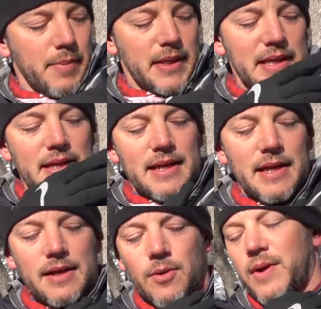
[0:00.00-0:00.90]
But then
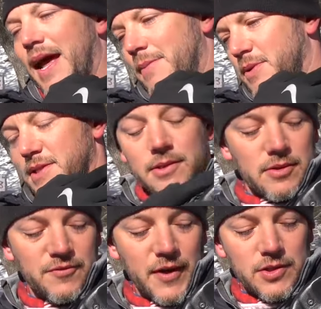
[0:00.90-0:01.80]
he went ahead and put this
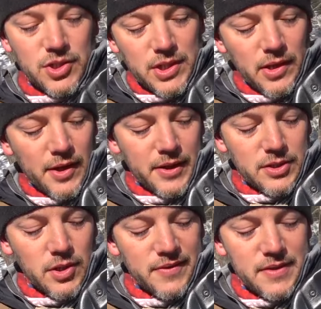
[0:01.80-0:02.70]
little deflector shield on there.
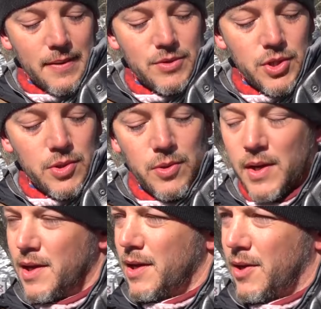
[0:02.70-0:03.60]
So if some do
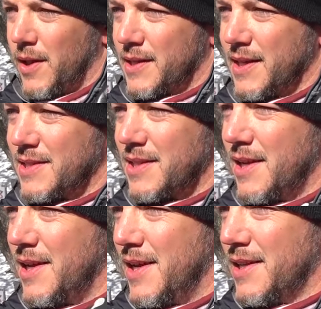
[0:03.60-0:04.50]
go like this
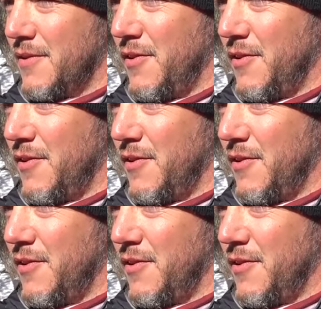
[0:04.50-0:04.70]
and